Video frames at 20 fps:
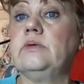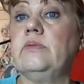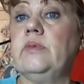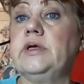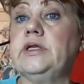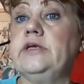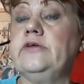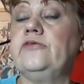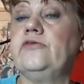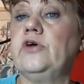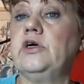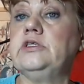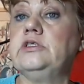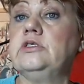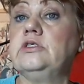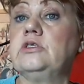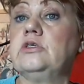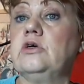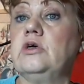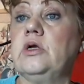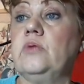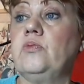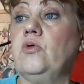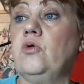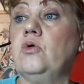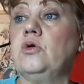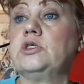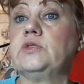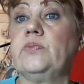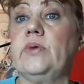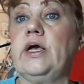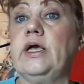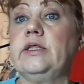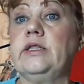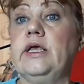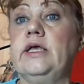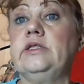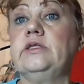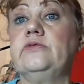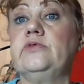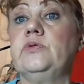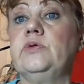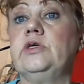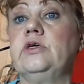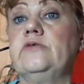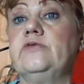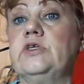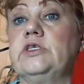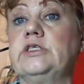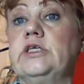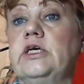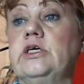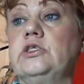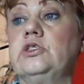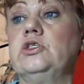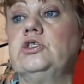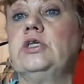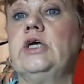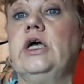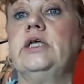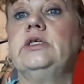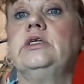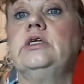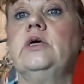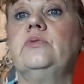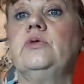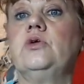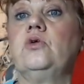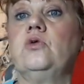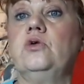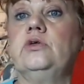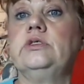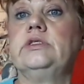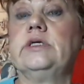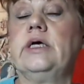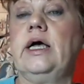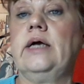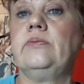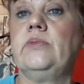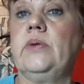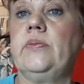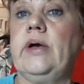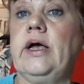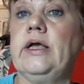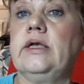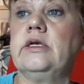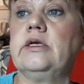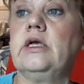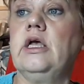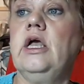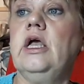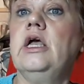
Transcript: my refunds or a box by the end of the week of the 6th of January, I'll be contacting my bank